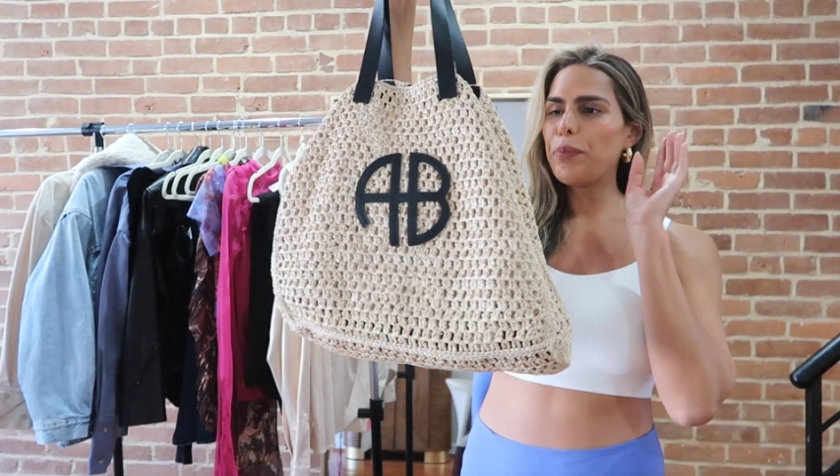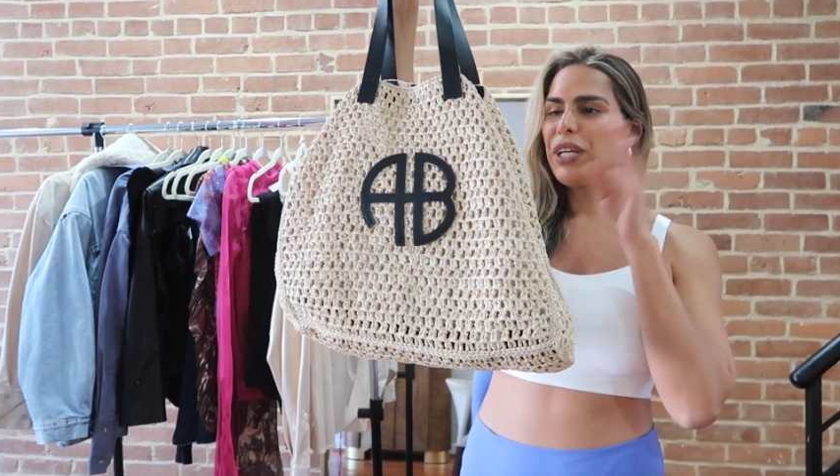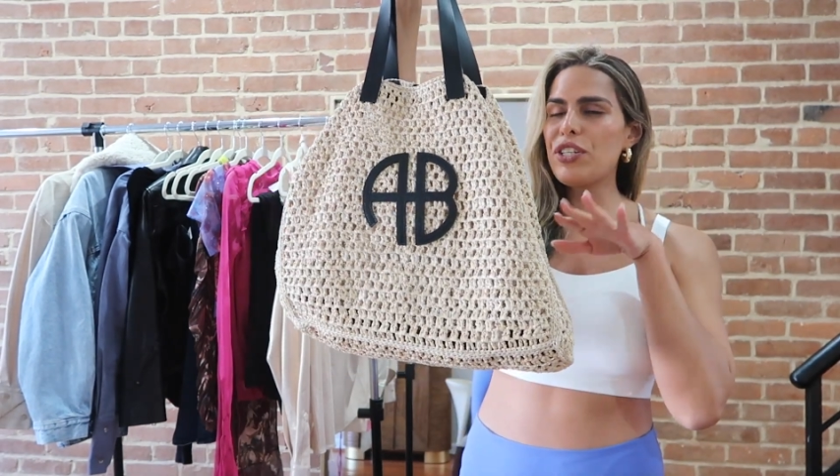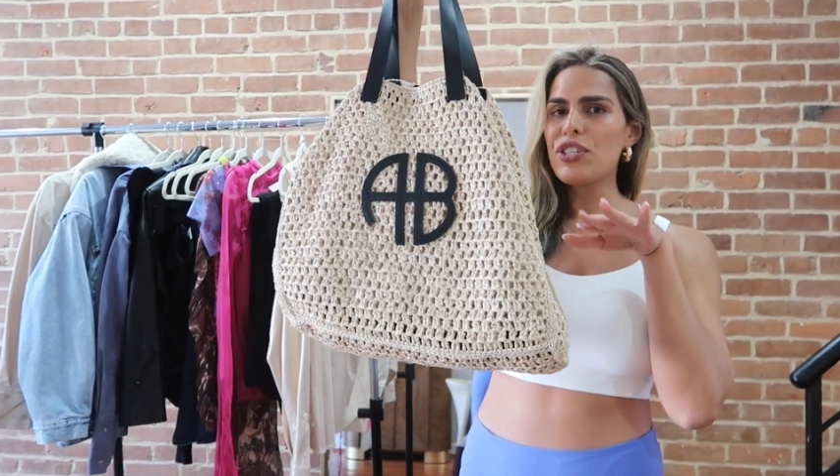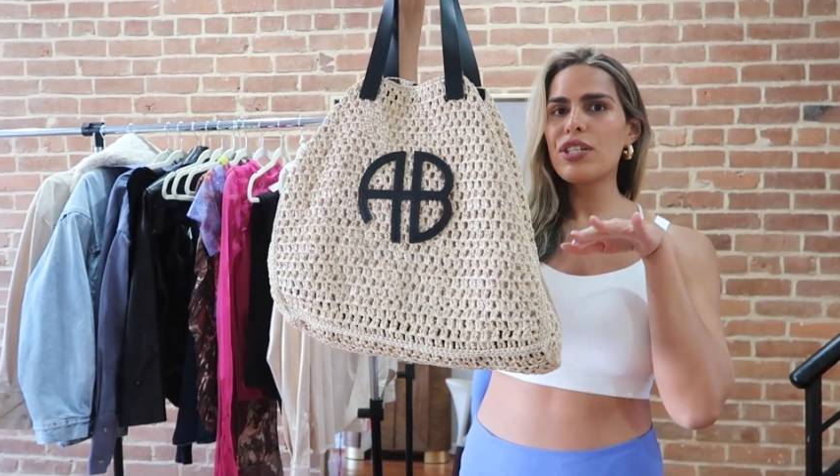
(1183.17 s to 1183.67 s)

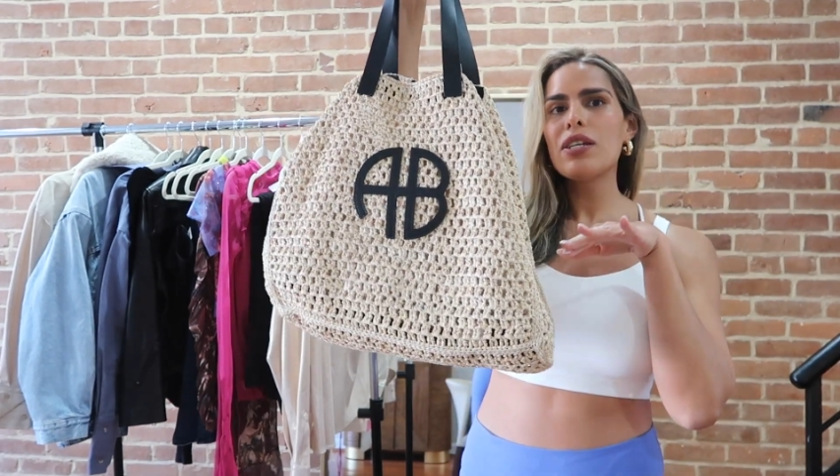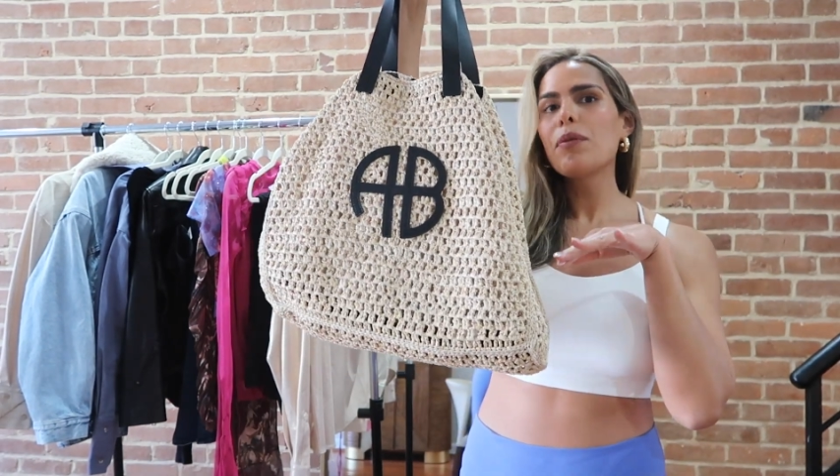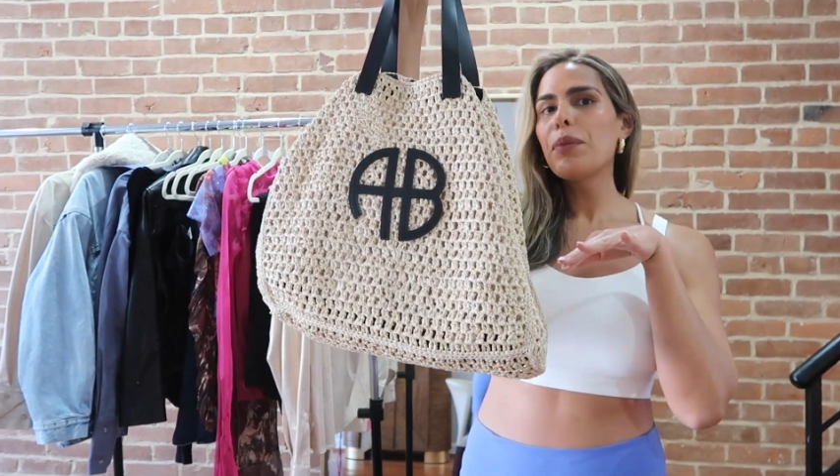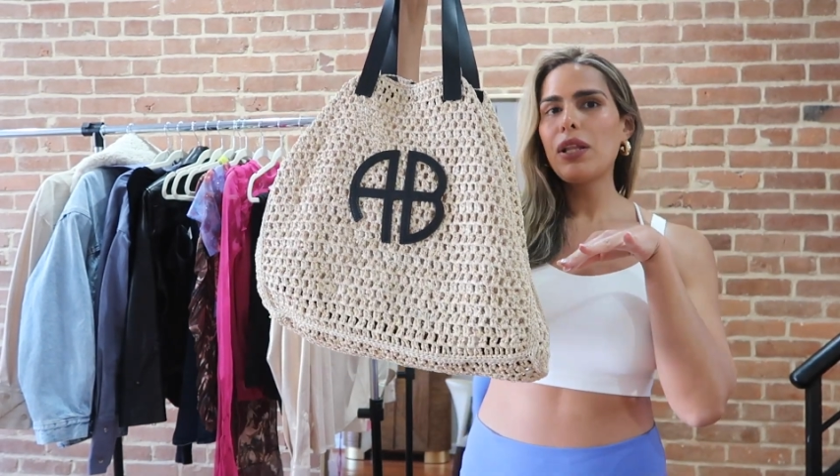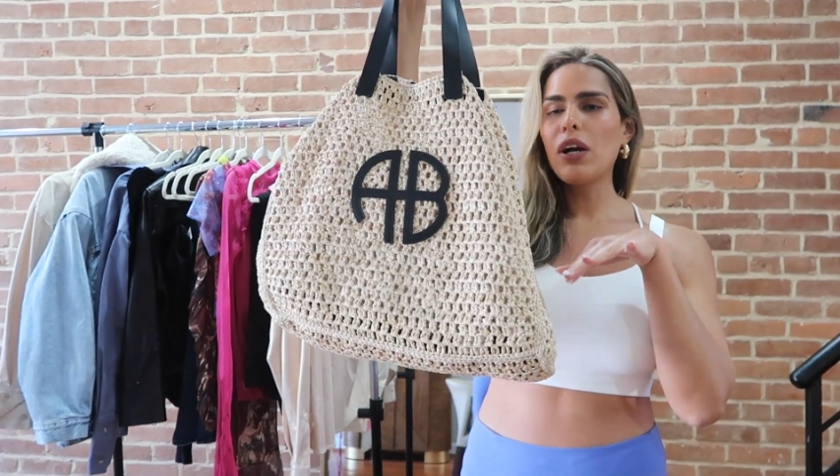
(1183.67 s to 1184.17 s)
beach
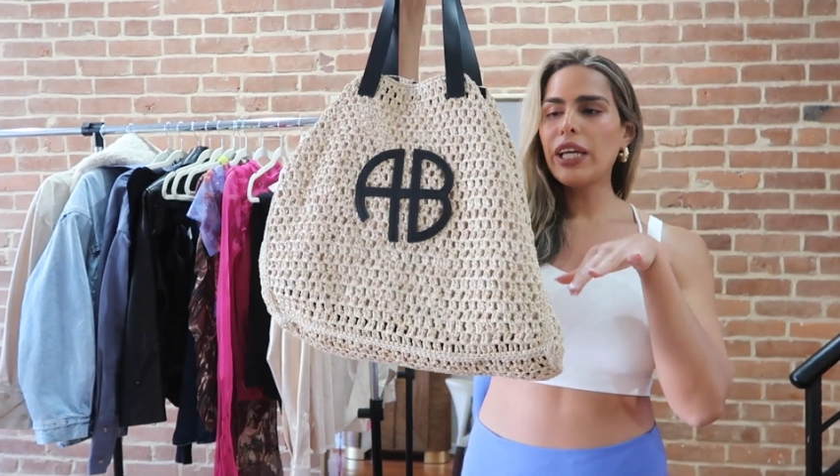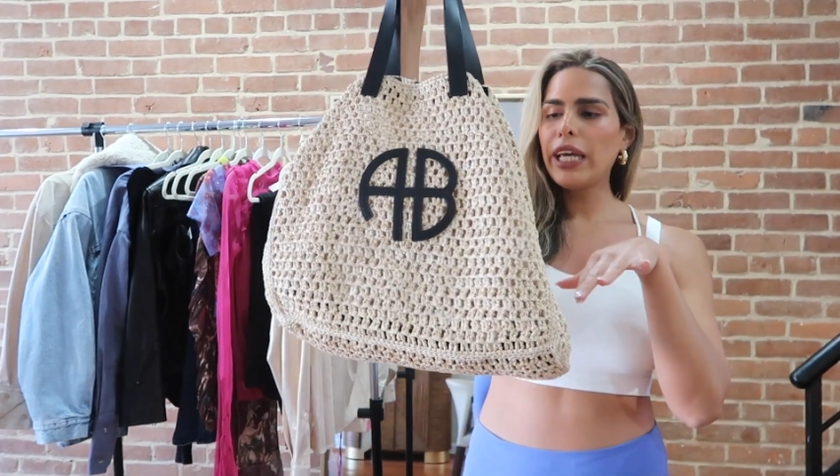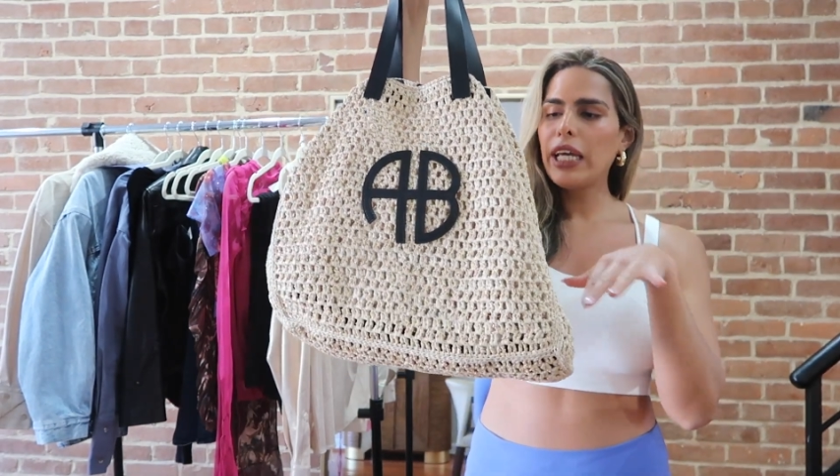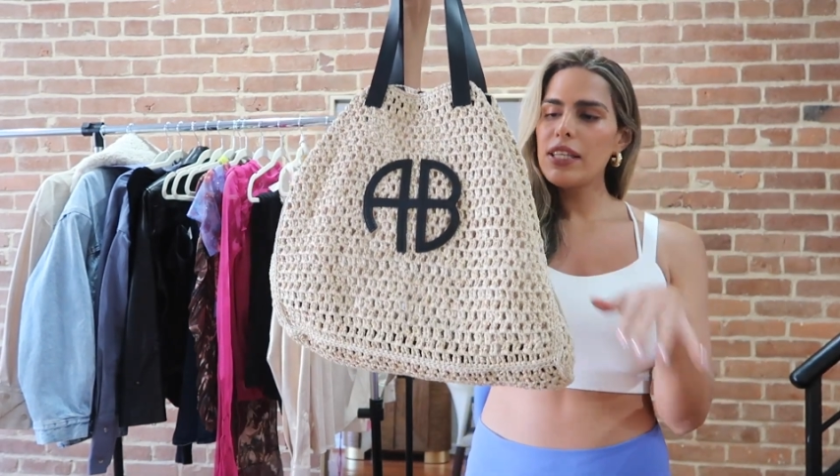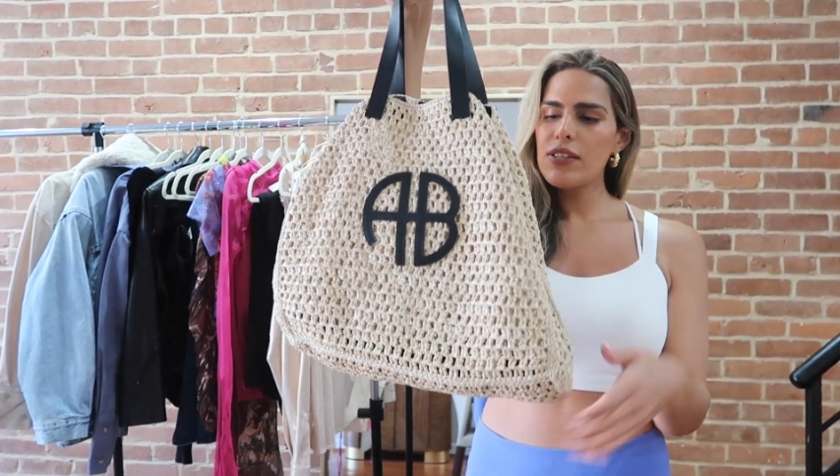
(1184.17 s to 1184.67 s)

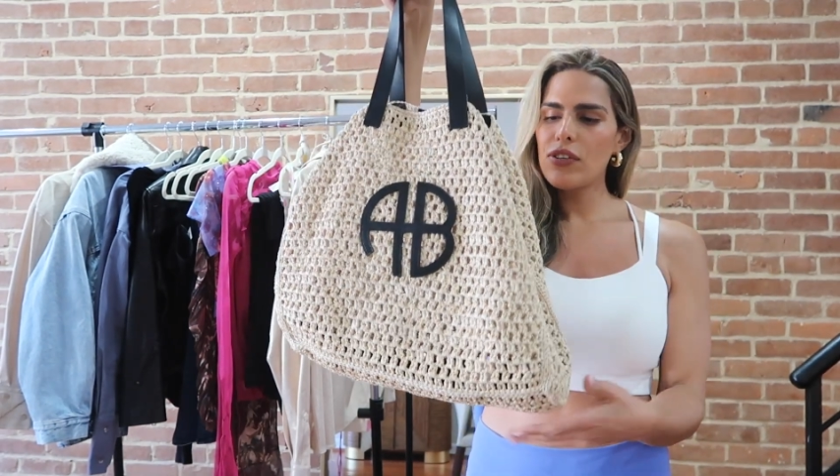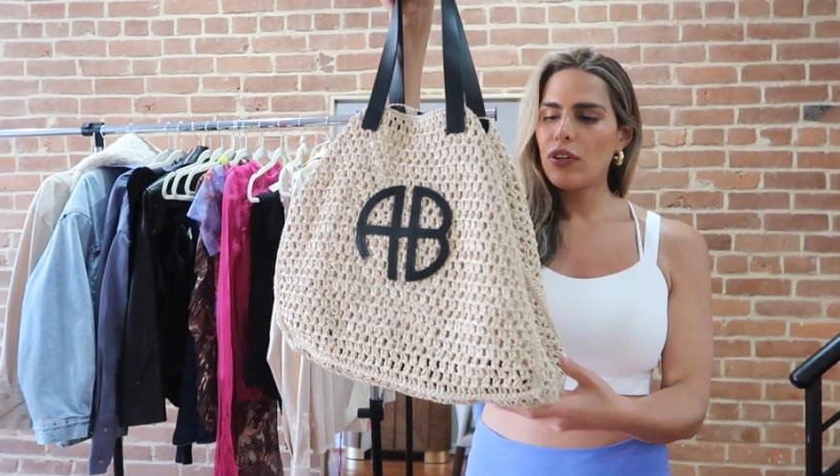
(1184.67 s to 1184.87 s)
belongings,